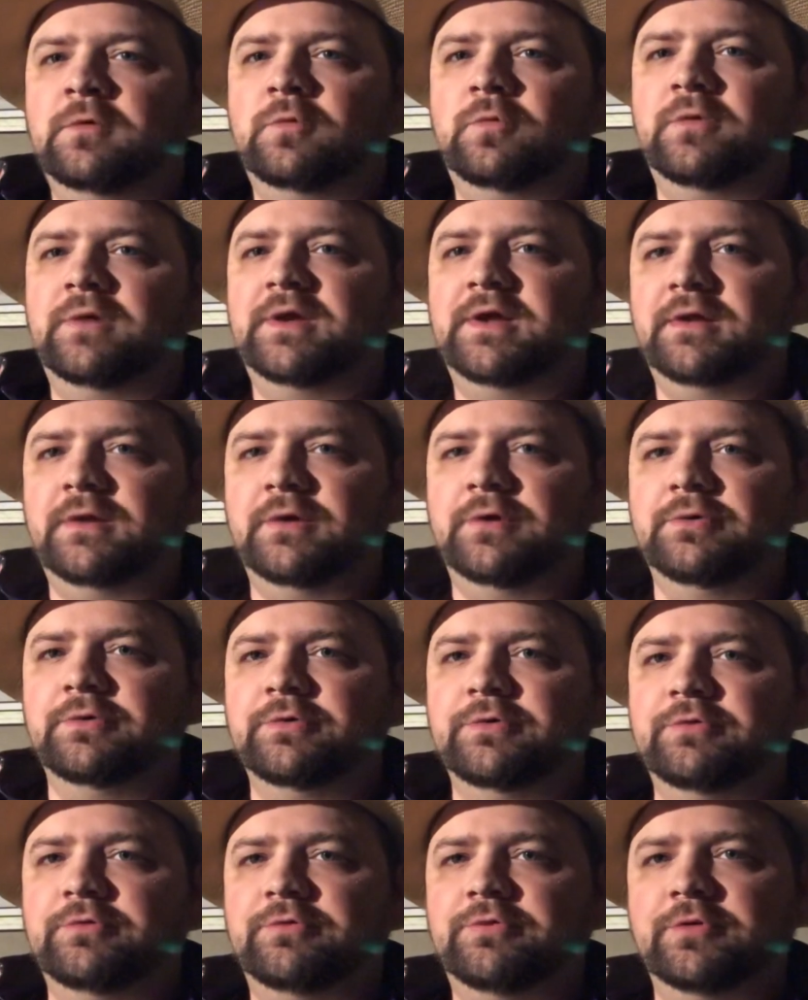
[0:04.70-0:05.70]
Well, hello
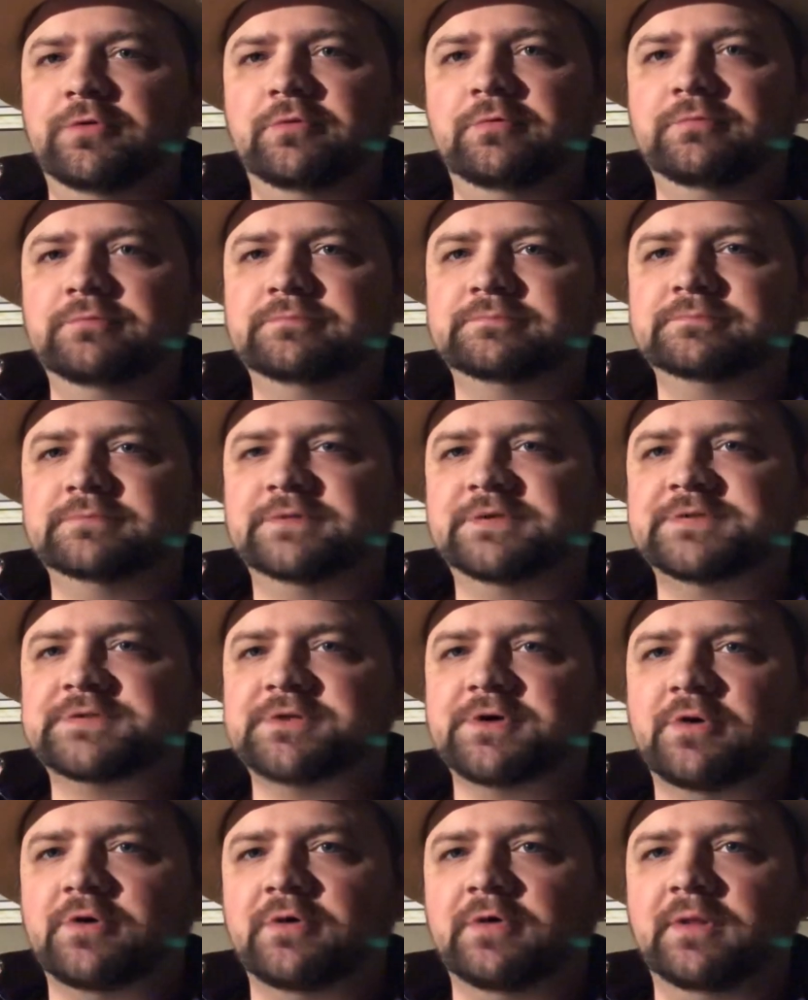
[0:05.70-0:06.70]
YouTube. It's the
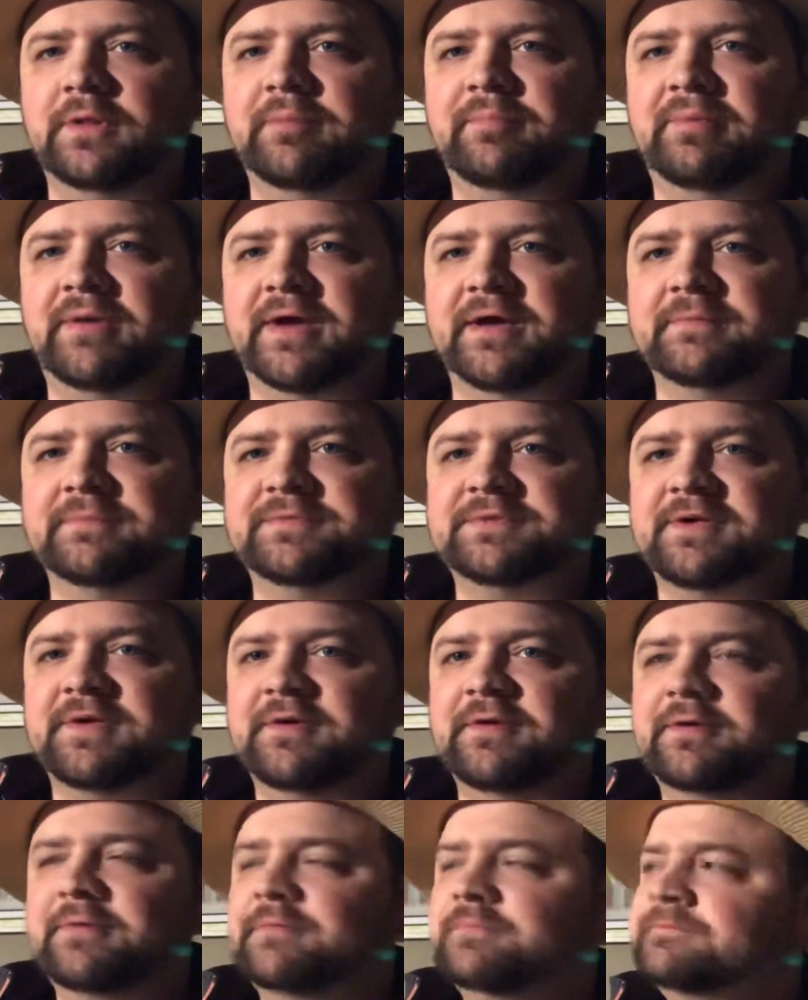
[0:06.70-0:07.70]
Earl of Pipes
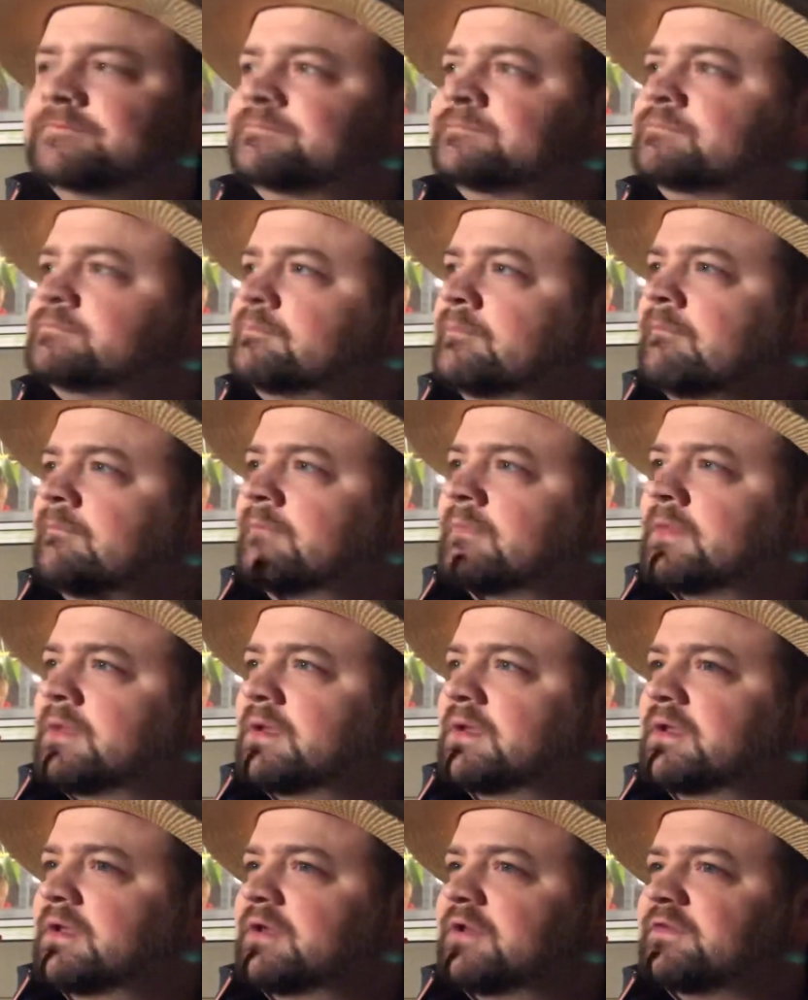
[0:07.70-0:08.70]
here,
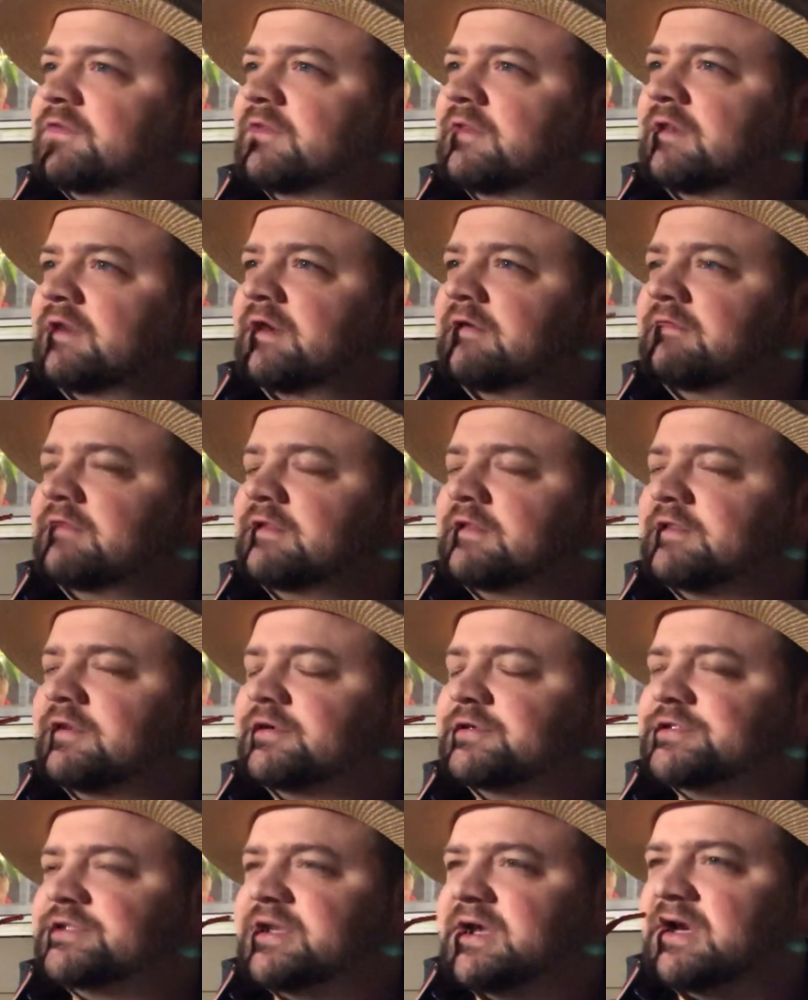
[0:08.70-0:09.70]
and it's a lovely
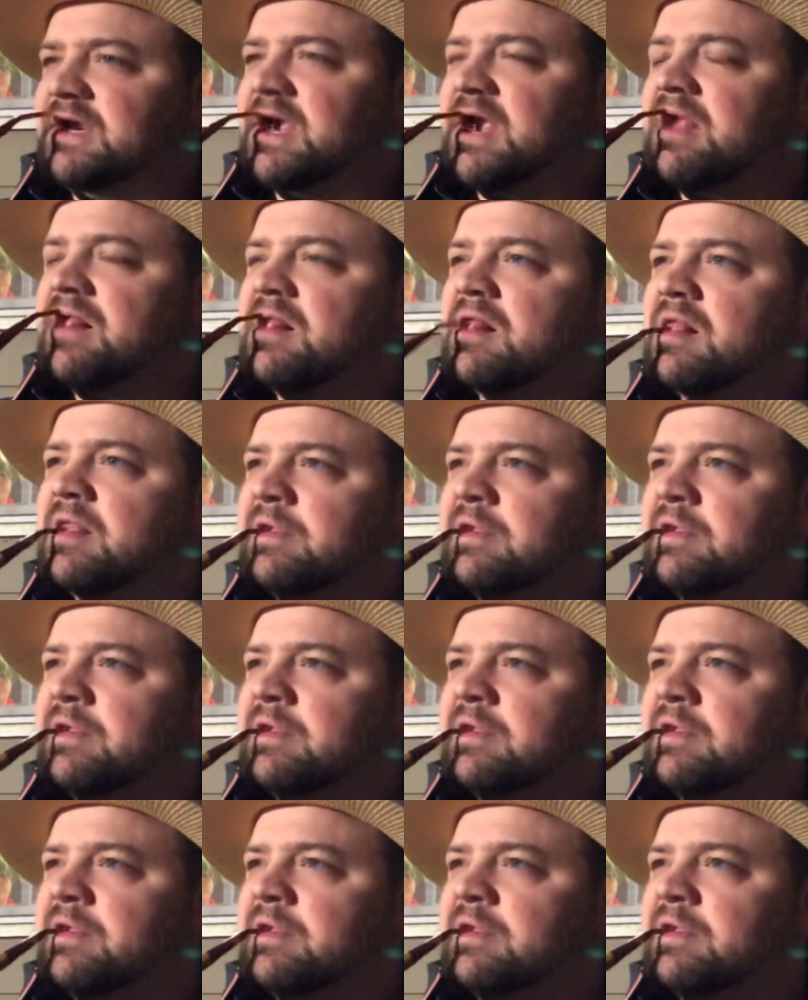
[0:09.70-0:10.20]
Thursday night